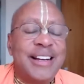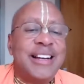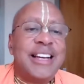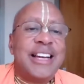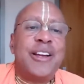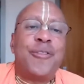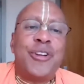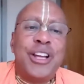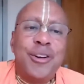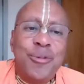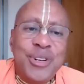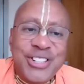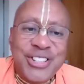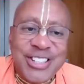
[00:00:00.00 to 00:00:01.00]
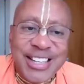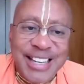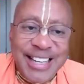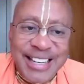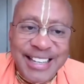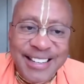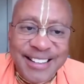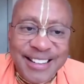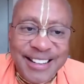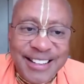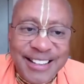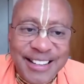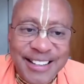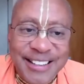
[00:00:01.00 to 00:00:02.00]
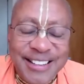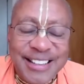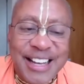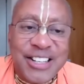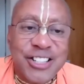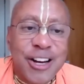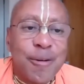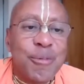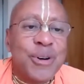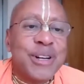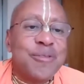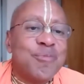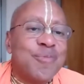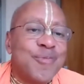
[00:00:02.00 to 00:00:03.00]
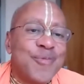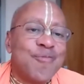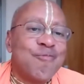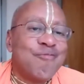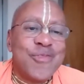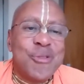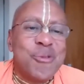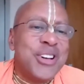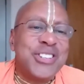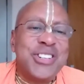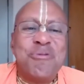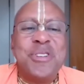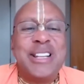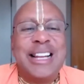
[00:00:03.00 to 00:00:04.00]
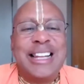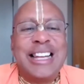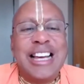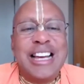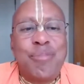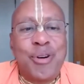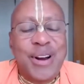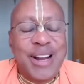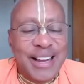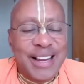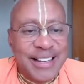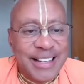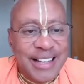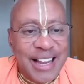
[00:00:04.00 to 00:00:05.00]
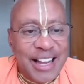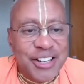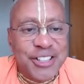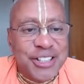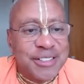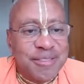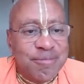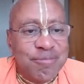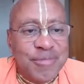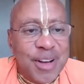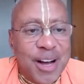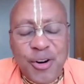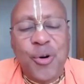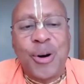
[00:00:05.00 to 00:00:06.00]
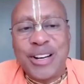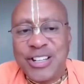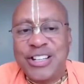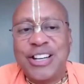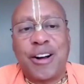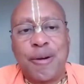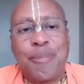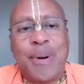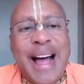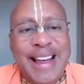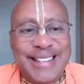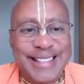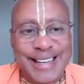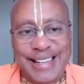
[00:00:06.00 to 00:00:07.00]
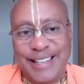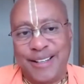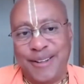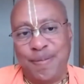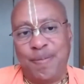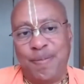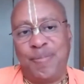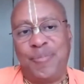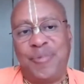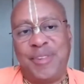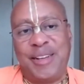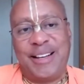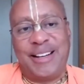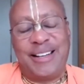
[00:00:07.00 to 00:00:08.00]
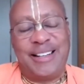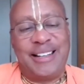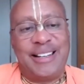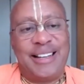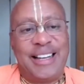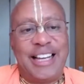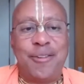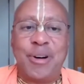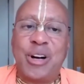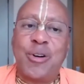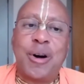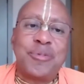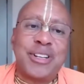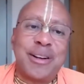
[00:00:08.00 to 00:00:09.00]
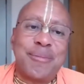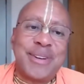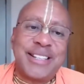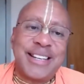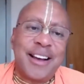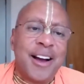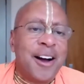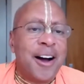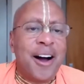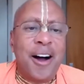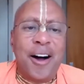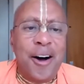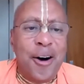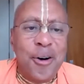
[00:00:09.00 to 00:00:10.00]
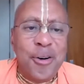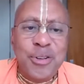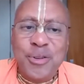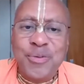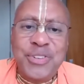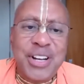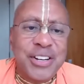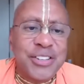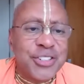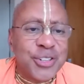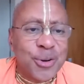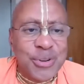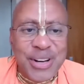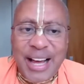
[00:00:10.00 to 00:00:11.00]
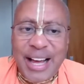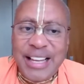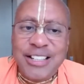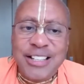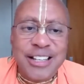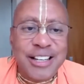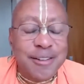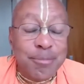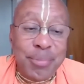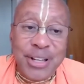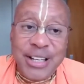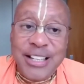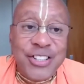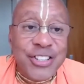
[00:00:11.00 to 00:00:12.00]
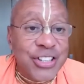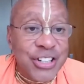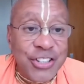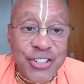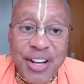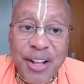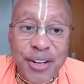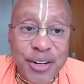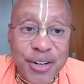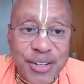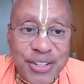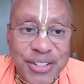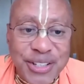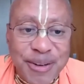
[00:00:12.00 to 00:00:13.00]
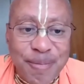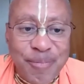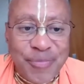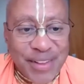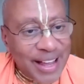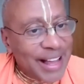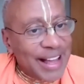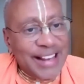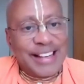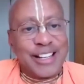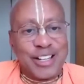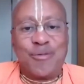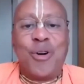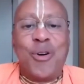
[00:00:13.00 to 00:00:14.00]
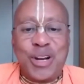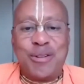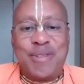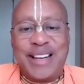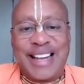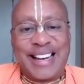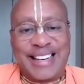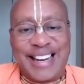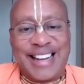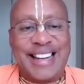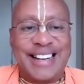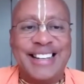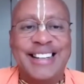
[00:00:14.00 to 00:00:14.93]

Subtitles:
If he would see that someone wasn't really laboring as according to their capacity, he would go up to them and say, "Oh, you've done so nicely. Please teach others." And the devotee would get the hint.